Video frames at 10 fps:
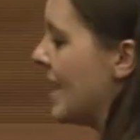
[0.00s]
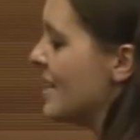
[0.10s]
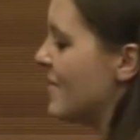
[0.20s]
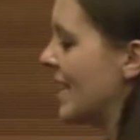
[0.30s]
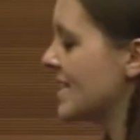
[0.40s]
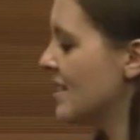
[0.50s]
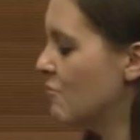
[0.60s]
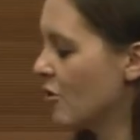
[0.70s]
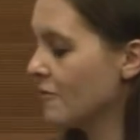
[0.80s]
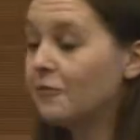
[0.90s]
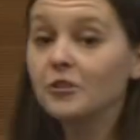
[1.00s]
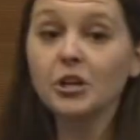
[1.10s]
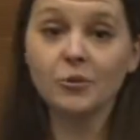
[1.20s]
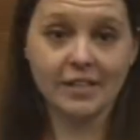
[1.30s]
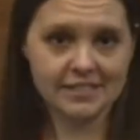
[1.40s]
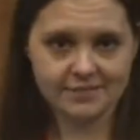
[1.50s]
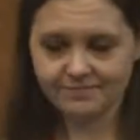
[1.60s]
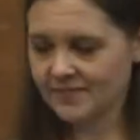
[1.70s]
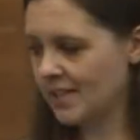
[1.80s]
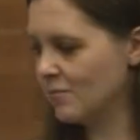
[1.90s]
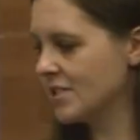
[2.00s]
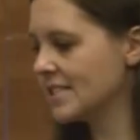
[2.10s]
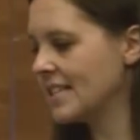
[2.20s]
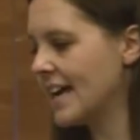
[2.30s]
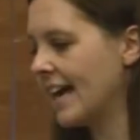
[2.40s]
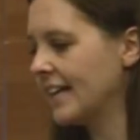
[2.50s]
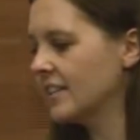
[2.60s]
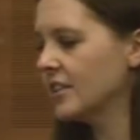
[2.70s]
And it makes it more fluent. And we'll see that in a